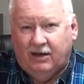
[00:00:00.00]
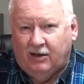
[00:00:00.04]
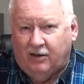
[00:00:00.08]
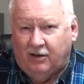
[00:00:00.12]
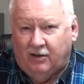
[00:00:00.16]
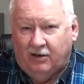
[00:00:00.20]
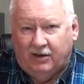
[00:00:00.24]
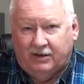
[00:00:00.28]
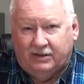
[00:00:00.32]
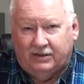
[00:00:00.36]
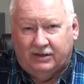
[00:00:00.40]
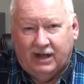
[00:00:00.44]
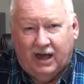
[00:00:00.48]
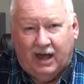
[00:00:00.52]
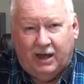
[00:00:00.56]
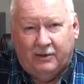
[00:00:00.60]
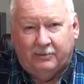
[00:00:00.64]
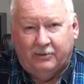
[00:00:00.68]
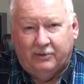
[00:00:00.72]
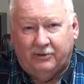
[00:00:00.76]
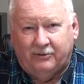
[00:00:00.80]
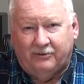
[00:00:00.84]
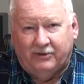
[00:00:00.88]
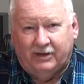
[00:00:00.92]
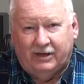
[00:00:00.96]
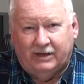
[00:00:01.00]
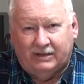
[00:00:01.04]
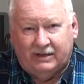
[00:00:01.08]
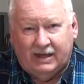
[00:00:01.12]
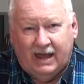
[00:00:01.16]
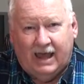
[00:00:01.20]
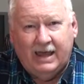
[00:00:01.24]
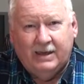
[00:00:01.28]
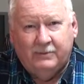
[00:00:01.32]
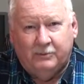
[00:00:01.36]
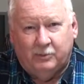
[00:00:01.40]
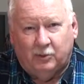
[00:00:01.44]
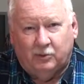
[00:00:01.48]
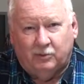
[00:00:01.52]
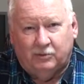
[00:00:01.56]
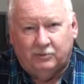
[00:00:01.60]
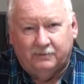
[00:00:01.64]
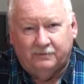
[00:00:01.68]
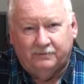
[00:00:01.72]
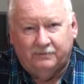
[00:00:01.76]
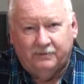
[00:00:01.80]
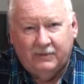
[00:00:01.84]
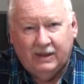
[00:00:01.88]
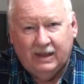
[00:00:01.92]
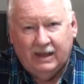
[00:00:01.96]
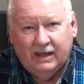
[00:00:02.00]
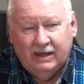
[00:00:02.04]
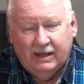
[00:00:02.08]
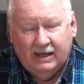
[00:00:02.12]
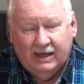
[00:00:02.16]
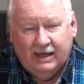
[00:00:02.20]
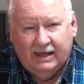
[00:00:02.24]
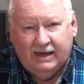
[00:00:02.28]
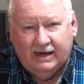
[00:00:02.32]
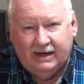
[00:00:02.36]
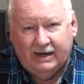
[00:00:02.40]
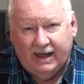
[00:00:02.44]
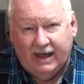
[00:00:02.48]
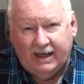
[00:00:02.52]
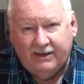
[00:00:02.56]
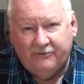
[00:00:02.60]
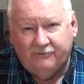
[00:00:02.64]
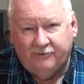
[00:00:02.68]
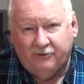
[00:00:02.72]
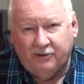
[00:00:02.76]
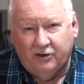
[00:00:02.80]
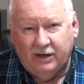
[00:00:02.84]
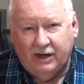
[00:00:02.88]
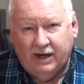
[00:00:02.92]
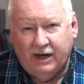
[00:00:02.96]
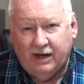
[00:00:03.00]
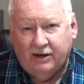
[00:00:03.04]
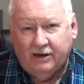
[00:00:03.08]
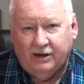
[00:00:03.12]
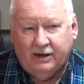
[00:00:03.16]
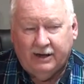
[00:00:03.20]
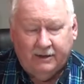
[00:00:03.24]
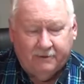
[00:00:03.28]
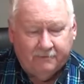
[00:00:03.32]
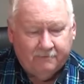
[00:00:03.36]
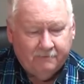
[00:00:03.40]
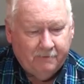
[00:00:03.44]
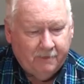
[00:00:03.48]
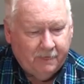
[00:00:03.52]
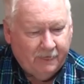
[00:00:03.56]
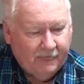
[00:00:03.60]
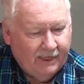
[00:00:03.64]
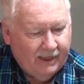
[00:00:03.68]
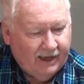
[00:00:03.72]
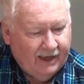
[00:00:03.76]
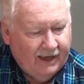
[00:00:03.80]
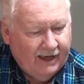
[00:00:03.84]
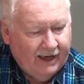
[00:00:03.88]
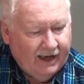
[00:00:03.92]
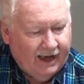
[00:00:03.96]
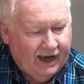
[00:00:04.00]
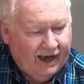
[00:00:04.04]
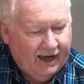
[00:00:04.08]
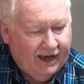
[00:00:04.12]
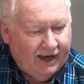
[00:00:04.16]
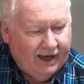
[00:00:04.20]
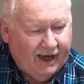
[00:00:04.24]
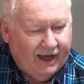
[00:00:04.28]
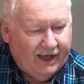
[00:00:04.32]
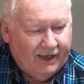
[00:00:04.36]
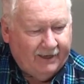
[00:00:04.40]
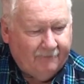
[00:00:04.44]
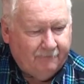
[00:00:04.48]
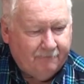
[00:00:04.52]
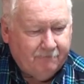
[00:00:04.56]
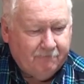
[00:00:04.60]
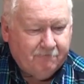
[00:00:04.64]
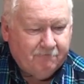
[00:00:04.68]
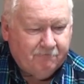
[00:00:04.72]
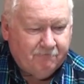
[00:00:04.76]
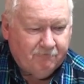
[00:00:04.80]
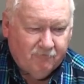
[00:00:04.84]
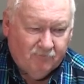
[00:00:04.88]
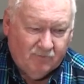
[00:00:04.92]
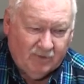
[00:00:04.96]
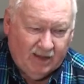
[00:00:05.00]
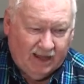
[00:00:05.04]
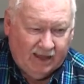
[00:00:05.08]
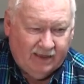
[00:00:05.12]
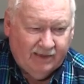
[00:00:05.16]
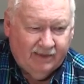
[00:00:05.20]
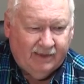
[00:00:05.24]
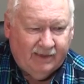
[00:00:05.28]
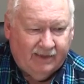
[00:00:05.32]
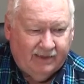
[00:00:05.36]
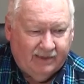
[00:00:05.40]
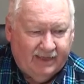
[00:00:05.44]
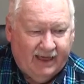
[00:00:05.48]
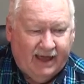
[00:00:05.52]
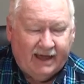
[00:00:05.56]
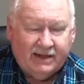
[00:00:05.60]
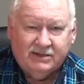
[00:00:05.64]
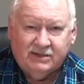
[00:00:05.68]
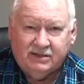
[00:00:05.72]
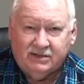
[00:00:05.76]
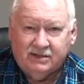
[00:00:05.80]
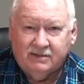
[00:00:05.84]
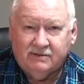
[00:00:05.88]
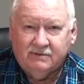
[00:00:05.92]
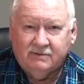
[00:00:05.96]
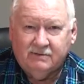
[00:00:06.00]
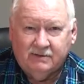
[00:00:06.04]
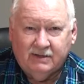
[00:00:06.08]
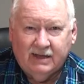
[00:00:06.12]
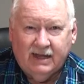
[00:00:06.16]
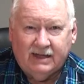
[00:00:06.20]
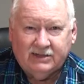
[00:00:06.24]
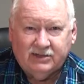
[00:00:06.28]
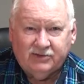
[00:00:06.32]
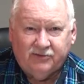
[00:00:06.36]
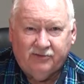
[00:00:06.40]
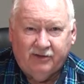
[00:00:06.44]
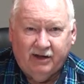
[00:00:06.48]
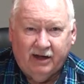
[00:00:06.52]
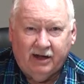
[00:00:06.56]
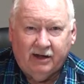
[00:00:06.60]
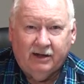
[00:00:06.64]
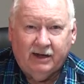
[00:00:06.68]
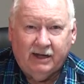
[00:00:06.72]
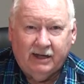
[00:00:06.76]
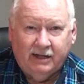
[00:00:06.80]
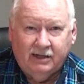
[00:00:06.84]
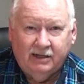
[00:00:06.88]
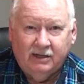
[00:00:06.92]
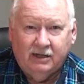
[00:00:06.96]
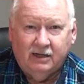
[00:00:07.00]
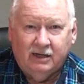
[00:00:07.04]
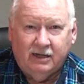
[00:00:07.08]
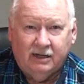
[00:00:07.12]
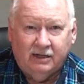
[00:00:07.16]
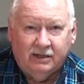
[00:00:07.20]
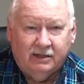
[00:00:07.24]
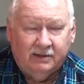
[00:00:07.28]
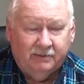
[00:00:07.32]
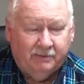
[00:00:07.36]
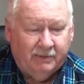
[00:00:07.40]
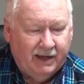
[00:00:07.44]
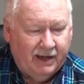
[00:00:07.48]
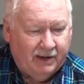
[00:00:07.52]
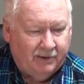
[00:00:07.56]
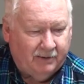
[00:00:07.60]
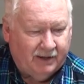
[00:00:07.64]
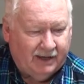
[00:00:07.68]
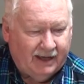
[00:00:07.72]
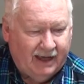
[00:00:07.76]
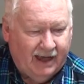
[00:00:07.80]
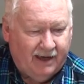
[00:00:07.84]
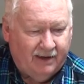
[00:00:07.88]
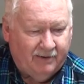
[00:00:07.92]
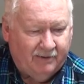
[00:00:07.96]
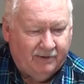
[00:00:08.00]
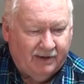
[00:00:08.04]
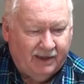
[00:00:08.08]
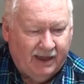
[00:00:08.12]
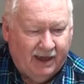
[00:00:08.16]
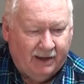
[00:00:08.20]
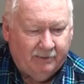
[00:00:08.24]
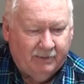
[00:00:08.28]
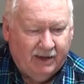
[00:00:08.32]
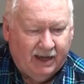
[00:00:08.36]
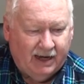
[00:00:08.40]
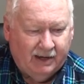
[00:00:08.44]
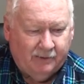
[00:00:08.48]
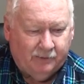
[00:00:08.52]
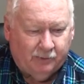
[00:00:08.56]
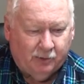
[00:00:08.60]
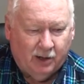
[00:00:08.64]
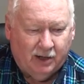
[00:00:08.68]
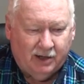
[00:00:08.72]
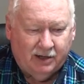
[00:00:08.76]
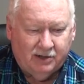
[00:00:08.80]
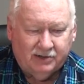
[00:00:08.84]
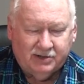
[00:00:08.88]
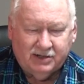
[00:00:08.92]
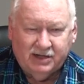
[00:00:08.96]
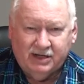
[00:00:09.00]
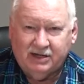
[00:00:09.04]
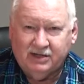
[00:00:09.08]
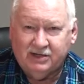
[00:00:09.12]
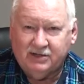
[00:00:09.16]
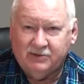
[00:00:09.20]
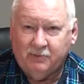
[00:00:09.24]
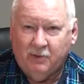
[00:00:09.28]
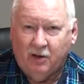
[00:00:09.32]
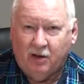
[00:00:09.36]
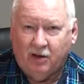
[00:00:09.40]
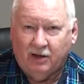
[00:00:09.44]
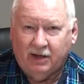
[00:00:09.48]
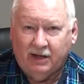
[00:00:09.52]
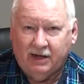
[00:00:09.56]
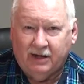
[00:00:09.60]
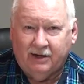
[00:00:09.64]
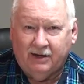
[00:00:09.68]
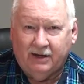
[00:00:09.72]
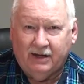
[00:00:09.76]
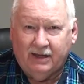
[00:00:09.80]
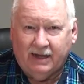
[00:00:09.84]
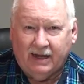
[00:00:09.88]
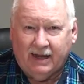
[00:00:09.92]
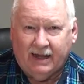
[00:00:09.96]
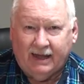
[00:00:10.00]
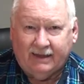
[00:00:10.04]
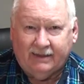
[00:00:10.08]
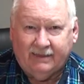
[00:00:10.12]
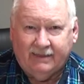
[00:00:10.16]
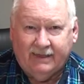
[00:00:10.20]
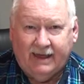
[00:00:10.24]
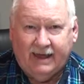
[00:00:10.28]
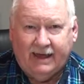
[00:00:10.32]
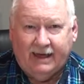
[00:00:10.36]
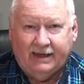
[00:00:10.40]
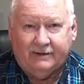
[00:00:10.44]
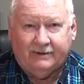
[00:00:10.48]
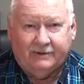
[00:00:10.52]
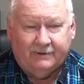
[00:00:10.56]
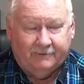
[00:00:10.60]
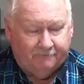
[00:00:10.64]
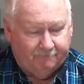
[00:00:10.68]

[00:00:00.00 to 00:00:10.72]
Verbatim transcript: on top of a table in an eight foot area. Uh, that's, that's very good to be able to get that many printers in a small area like that.